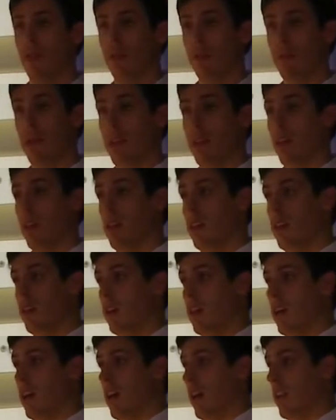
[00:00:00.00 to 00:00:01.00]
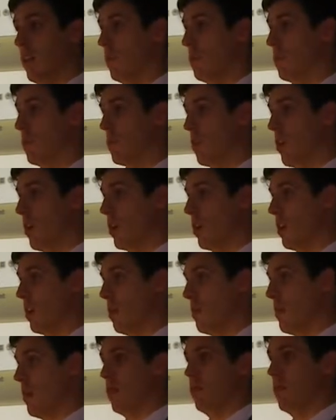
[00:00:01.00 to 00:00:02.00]
And we're talking about
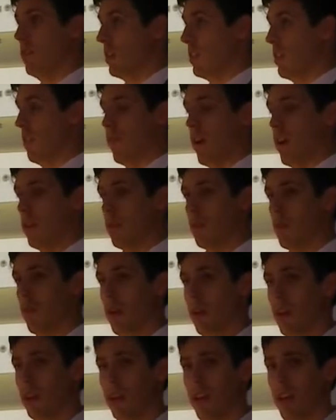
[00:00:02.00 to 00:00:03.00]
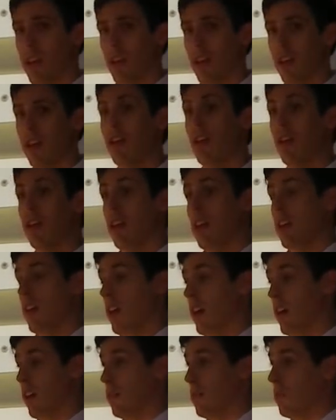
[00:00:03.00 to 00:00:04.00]
60,000 products here, uh, 20
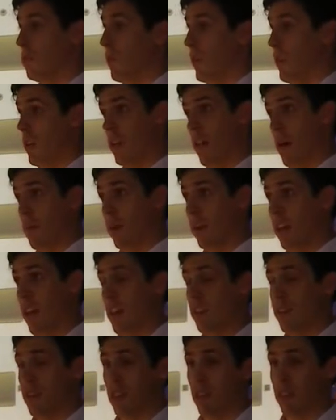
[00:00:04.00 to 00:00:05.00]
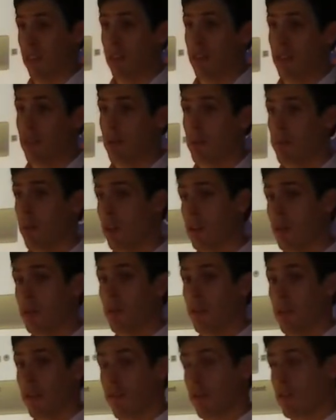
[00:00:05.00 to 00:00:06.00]
applications, multiple different
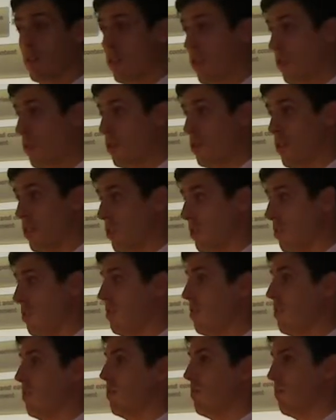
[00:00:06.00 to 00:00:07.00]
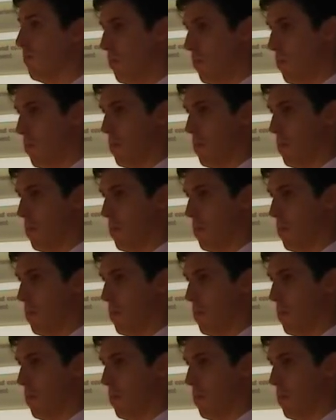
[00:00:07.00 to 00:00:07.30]
solutions, big stuff.